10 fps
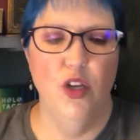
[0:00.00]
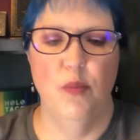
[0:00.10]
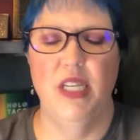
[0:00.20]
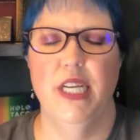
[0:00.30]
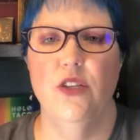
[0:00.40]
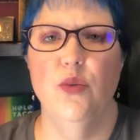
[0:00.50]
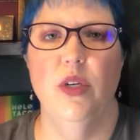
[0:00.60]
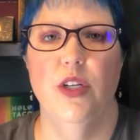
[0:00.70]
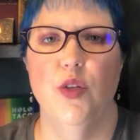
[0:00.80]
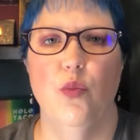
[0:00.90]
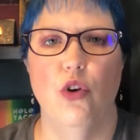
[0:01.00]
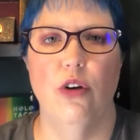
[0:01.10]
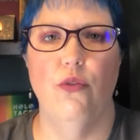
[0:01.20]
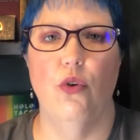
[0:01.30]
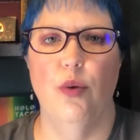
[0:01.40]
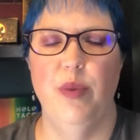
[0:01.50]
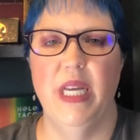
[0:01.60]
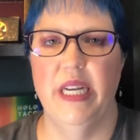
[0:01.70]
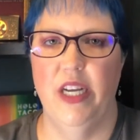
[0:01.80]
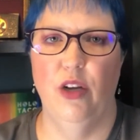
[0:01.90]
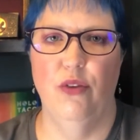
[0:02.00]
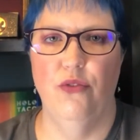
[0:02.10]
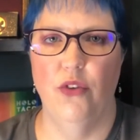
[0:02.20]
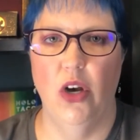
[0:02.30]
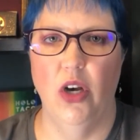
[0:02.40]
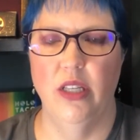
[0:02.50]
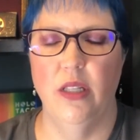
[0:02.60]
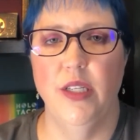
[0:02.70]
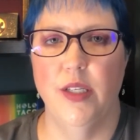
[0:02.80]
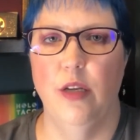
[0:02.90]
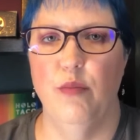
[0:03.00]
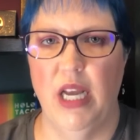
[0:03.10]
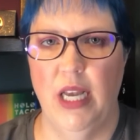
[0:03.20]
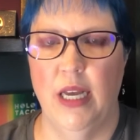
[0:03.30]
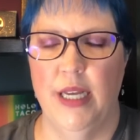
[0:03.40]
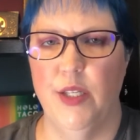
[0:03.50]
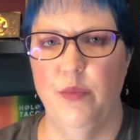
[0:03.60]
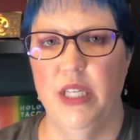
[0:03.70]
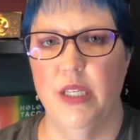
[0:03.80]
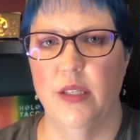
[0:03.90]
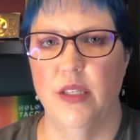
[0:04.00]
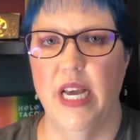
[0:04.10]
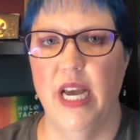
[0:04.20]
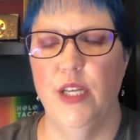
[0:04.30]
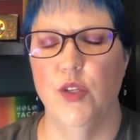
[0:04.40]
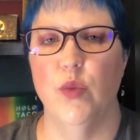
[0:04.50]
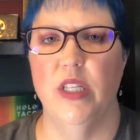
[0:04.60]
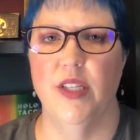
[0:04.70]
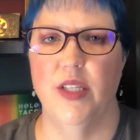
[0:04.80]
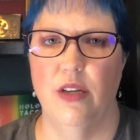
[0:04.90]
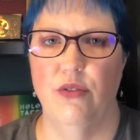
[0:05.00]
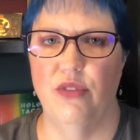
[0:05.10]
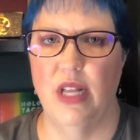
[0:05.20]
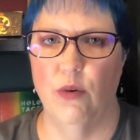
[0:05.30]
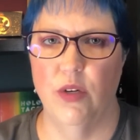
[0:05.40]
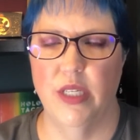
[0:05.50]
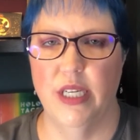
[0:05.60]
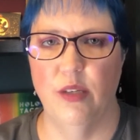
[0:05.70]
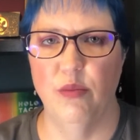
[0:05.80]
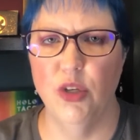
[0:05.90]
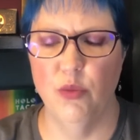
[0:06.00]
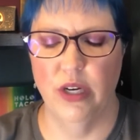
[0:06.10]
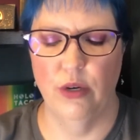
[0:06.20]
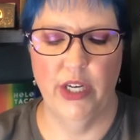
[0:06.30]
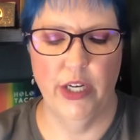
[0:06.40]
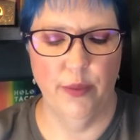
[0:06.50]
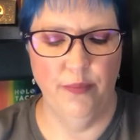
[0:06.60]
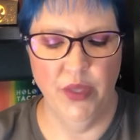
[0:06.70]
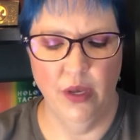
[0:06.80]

The next one is more for beginning of fall, at least in my eyes, because that is when the sunflowers tend to bloom around here,